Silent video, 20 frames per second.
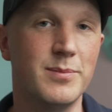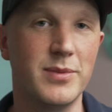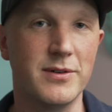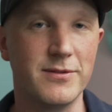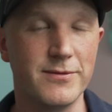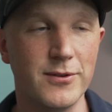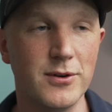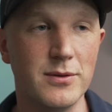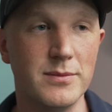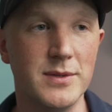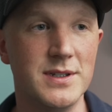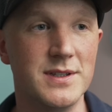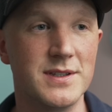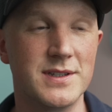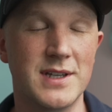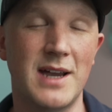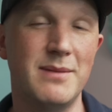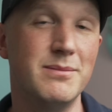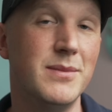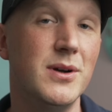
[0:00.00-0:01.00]

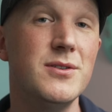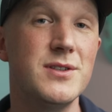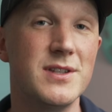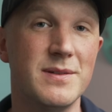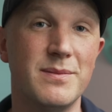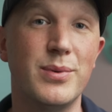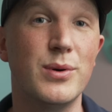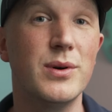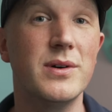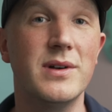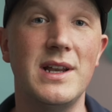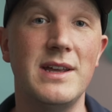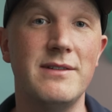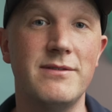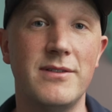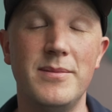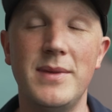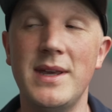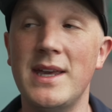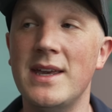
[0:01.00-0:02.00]
performance, and most importantly
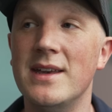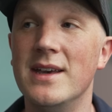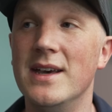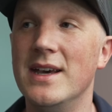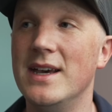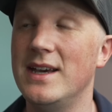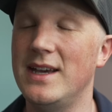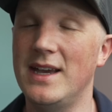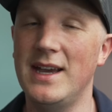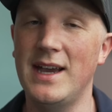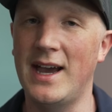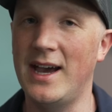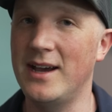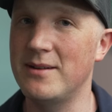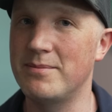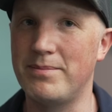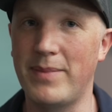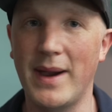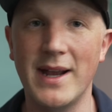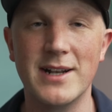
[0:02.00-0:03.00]
for me, it
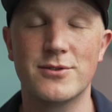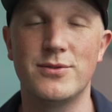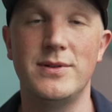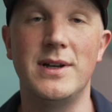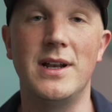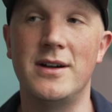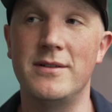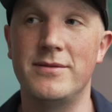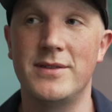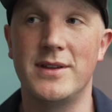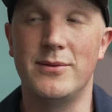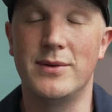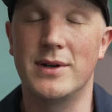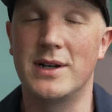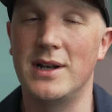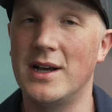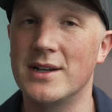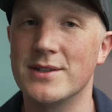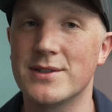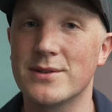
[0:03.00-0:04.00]
had battery life that
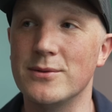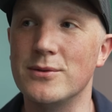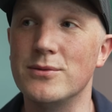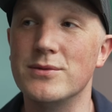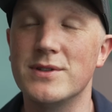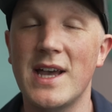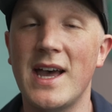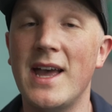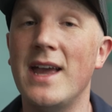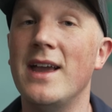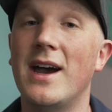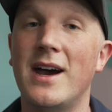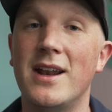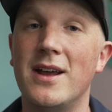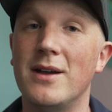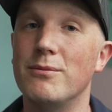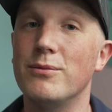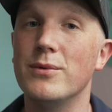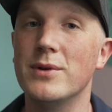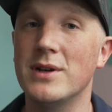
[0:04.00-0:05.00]
would last all day and
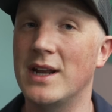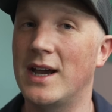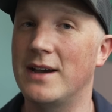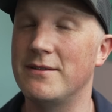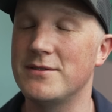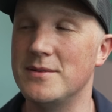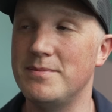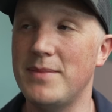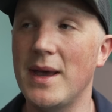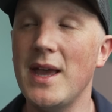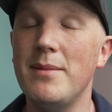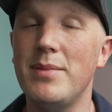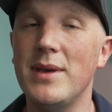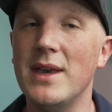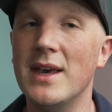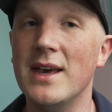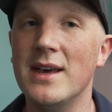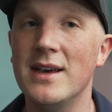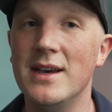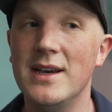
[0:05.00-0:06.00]
I wouldn't have to
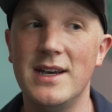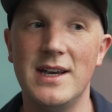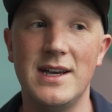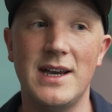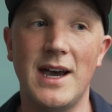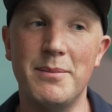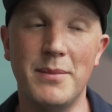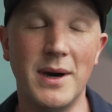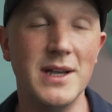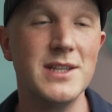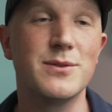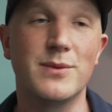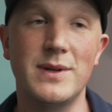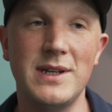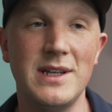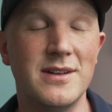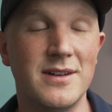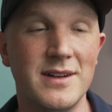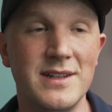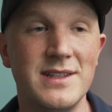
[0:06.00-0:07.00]
baby it. And my
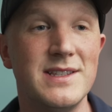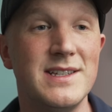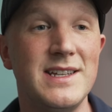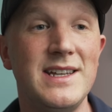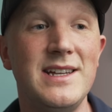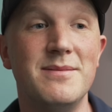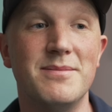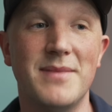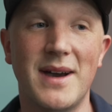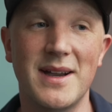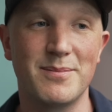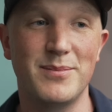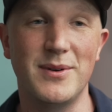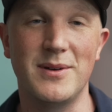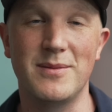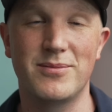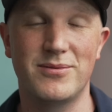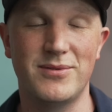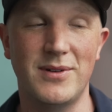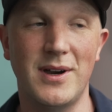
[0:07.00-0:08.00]
2019
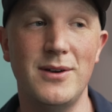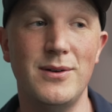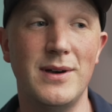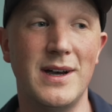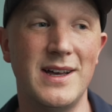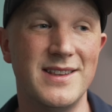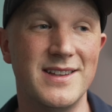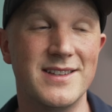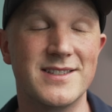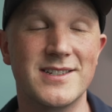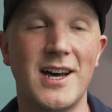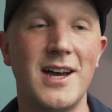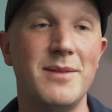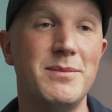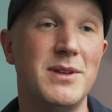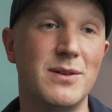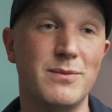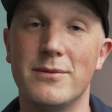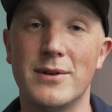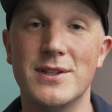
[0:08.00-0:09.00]
MacBook Pro at the time
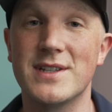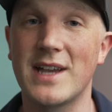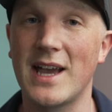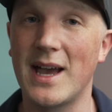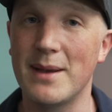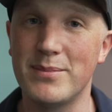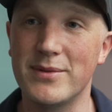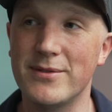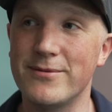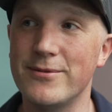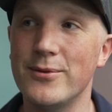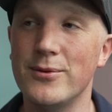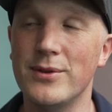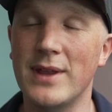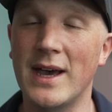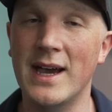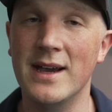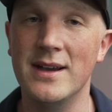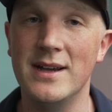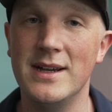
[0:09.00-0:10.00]
and the ones I had before
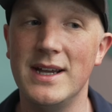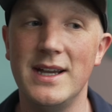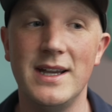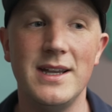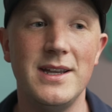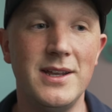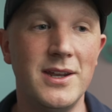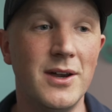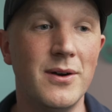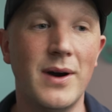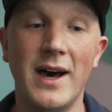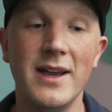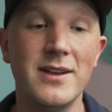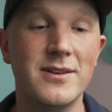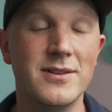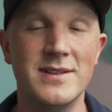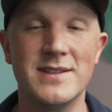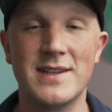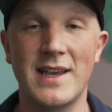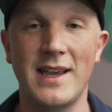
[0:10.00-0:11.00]
that, you know, I
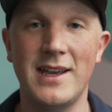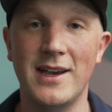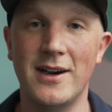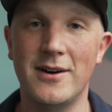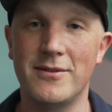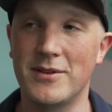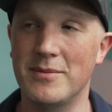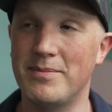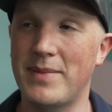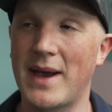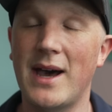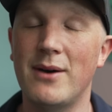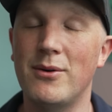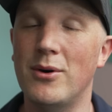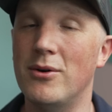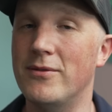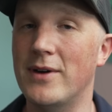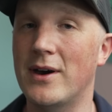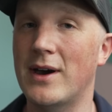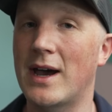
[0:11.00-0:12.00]
couldn't take it off the
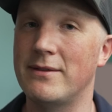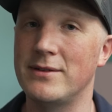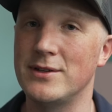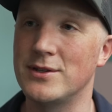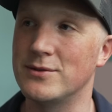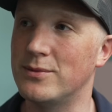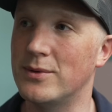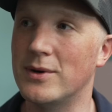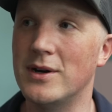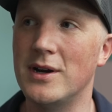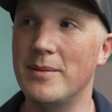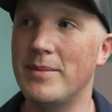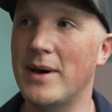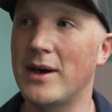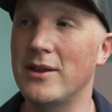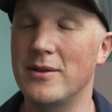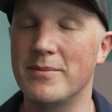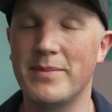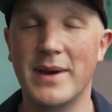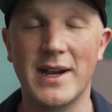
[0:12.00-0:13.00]
power without having to worry
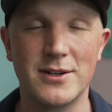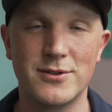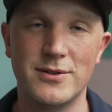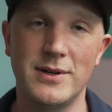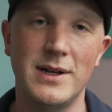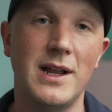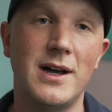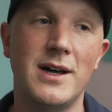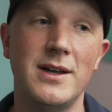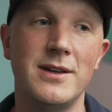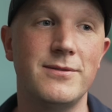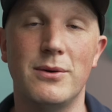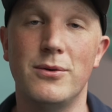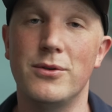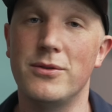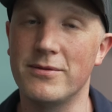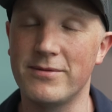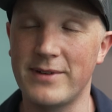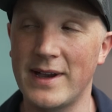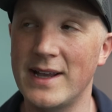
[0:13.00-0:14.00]
about the battery life
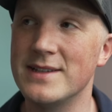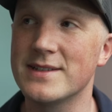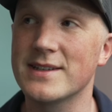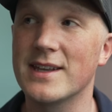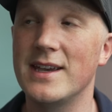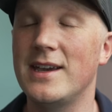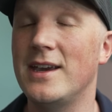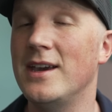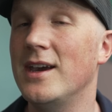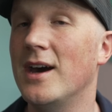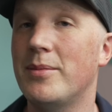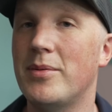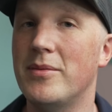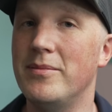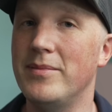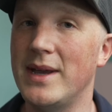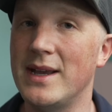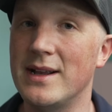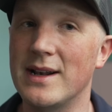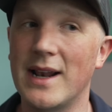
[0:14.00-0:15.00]
or the fans kicking up
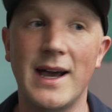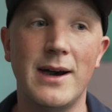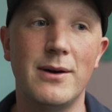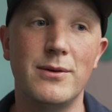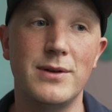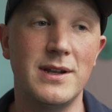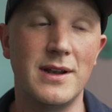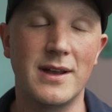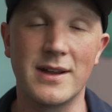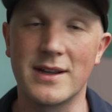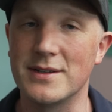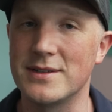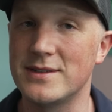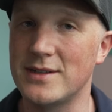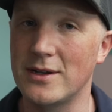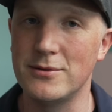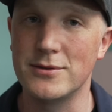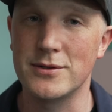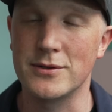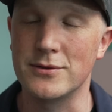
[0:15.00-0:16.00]
and being loud in like a
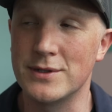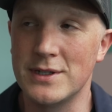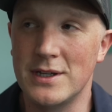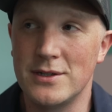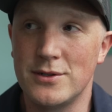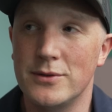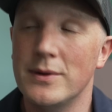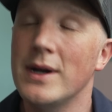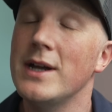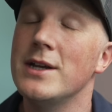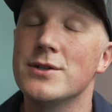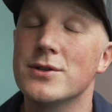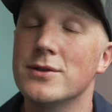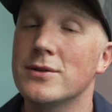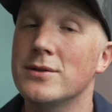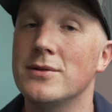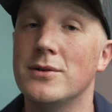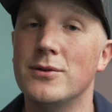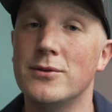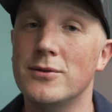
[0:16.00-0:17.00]
social
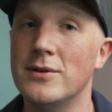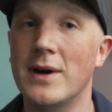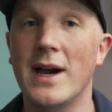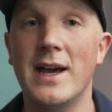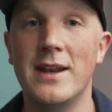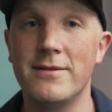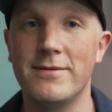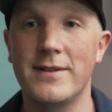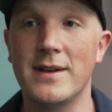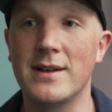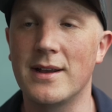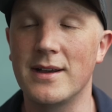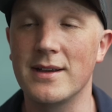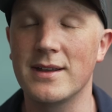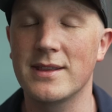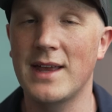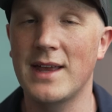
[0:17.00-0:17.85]
situation or anything like